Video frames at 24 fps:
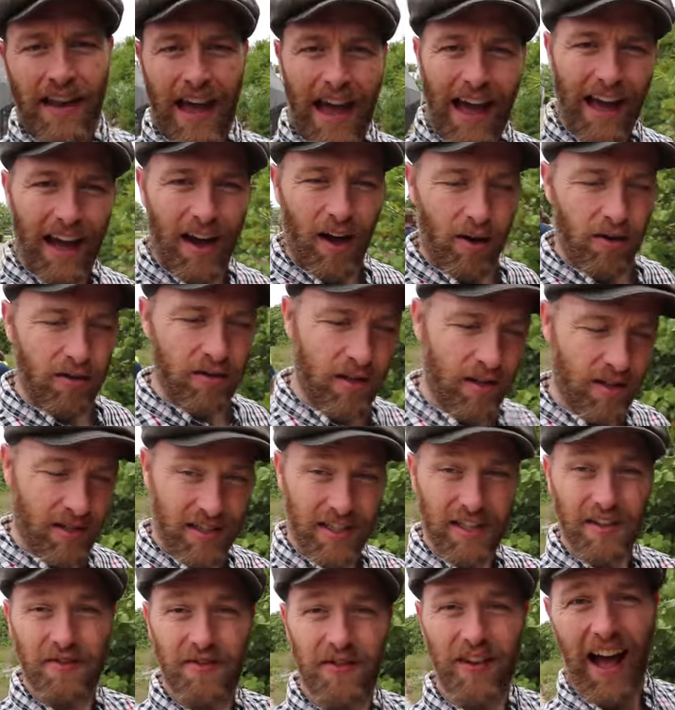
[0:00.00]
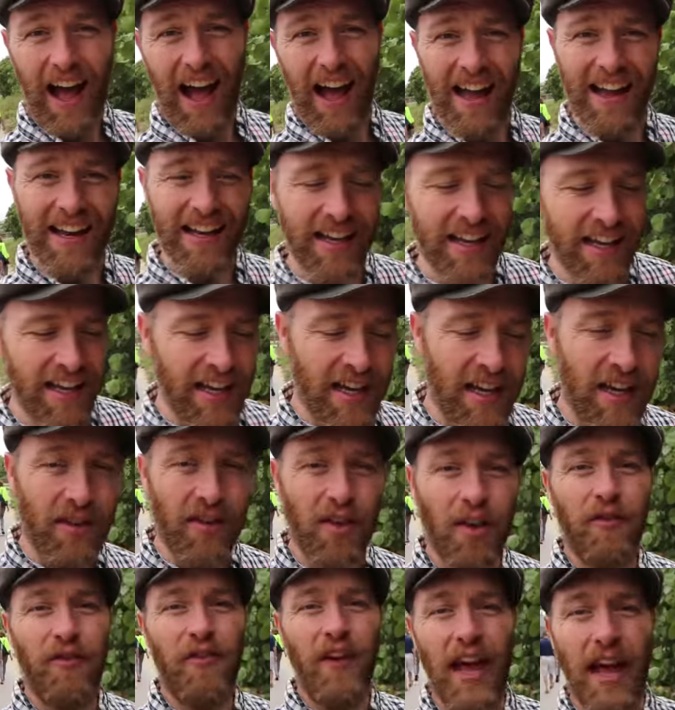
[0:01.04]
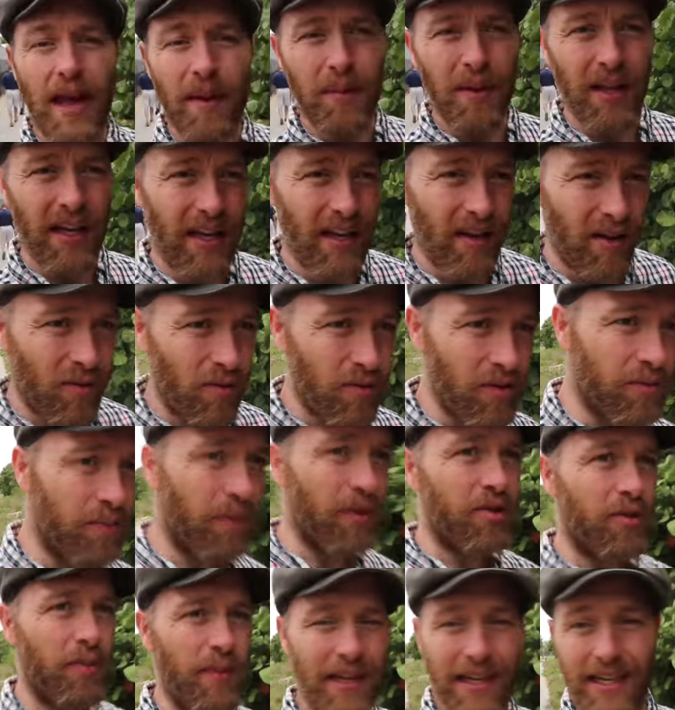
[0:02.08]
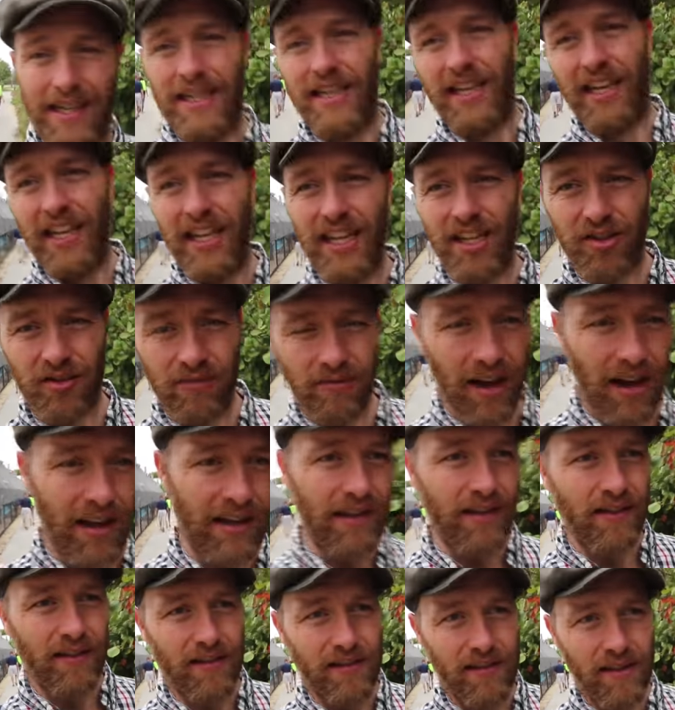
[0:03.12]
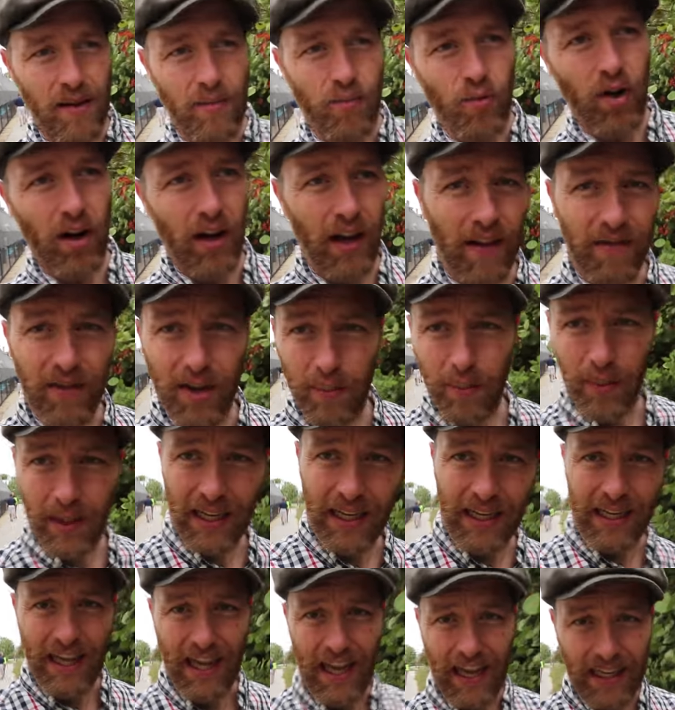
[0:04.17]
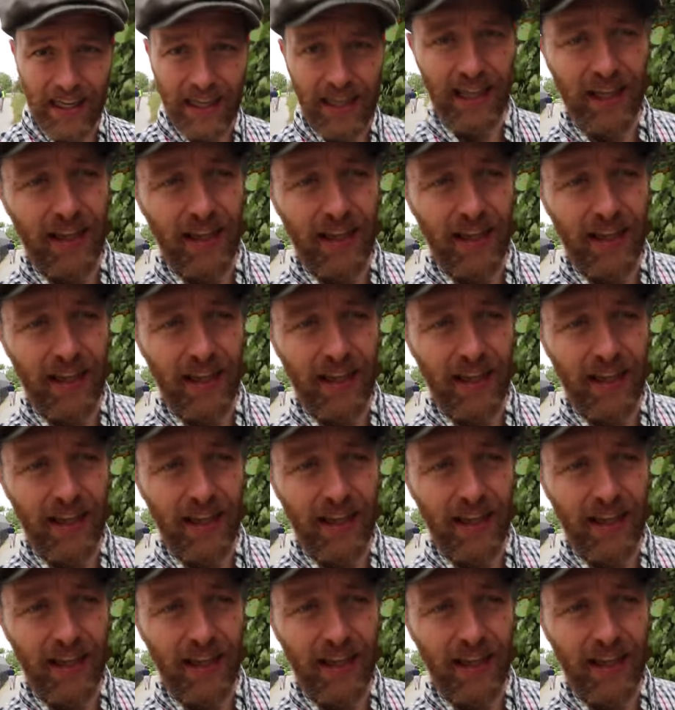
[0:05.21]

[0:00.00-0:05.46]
Now to find the family. We're supposed to be eating lunch around here somewhere, having a picnic.